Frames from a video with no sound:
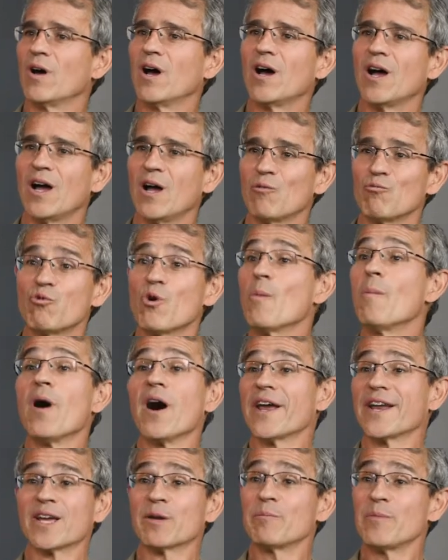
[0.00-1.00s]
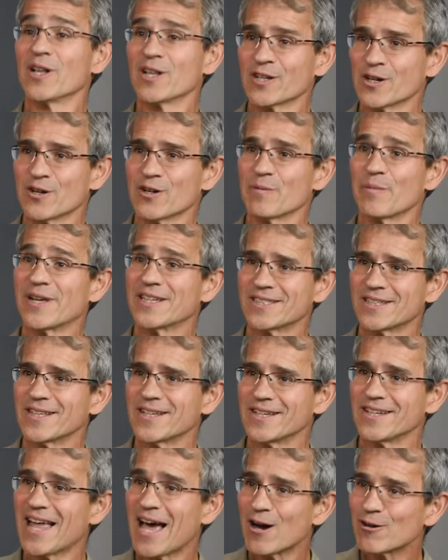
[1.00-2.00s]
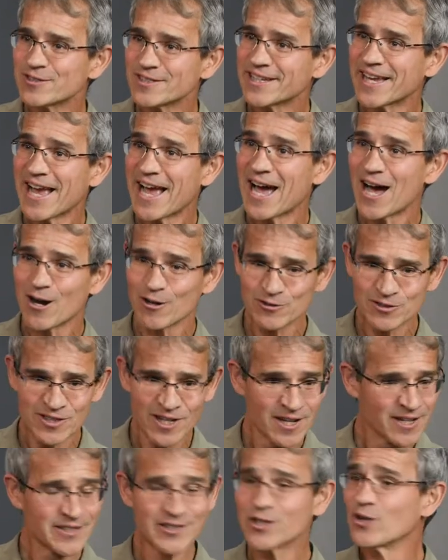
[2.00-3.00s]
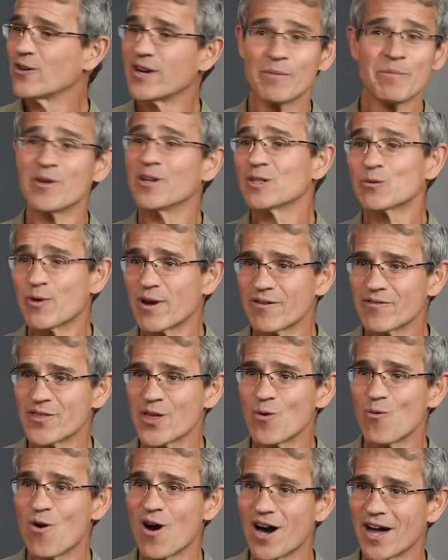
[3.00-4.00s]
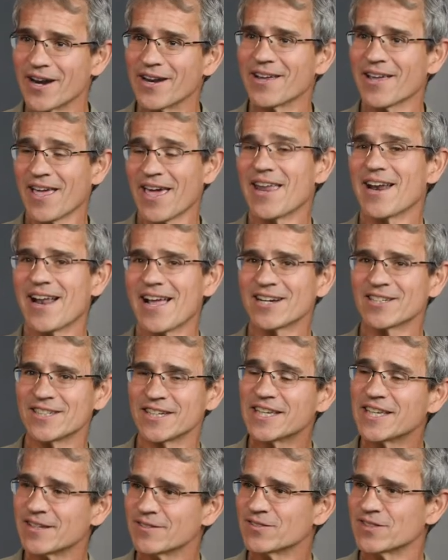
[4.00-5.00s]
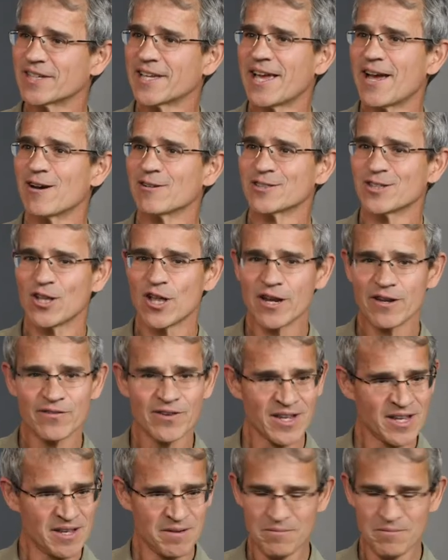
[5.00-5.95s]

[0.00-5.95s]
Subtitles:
robotic milker that basically allows the cows to go get milk whenever they want, and it actually gives the cows a lot of